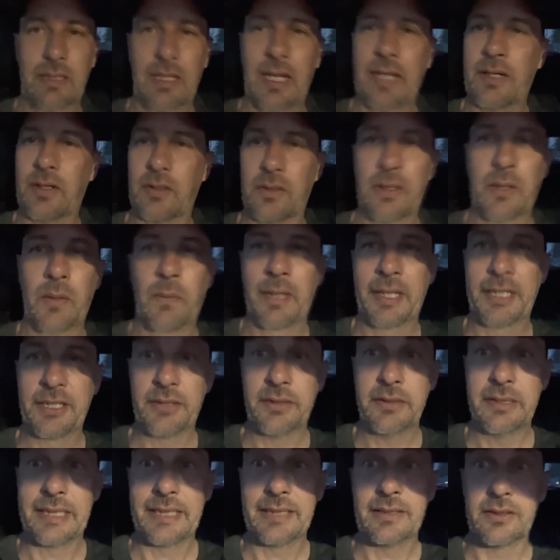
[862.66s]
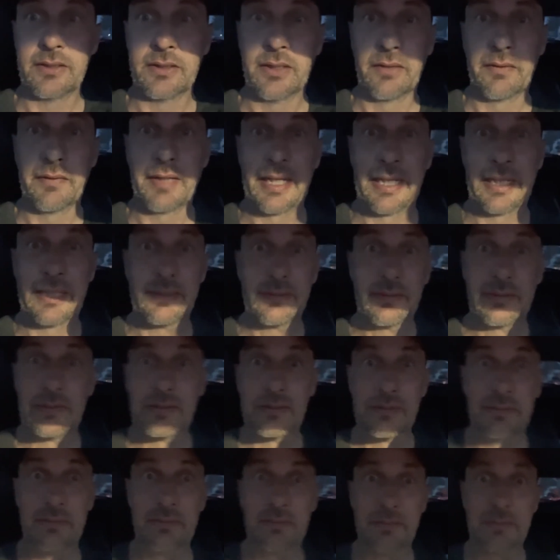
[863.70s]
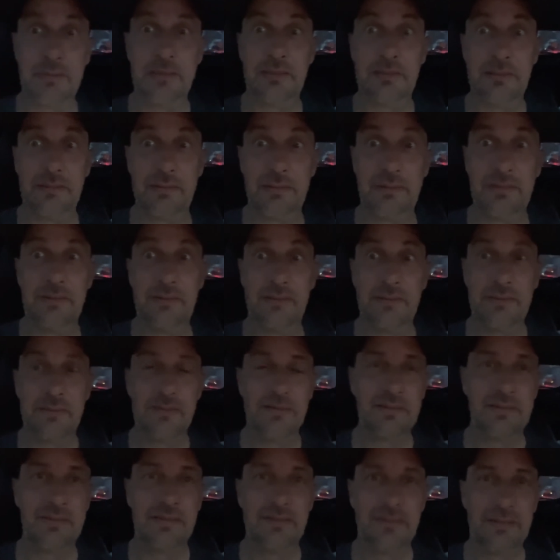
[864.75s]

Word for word: I don't know why you need to know that. What?